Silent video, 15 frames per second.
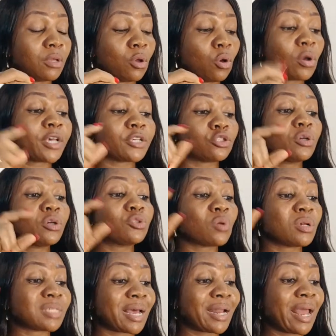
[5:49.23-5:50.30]
Okay, so it
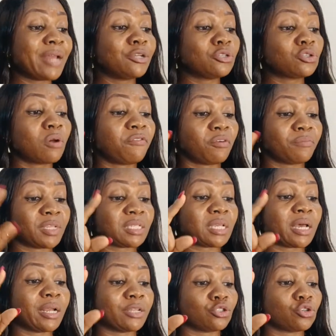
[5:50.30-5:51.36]
was an editor from the
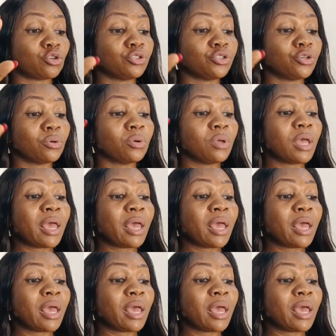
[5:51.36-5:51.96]
San Antonio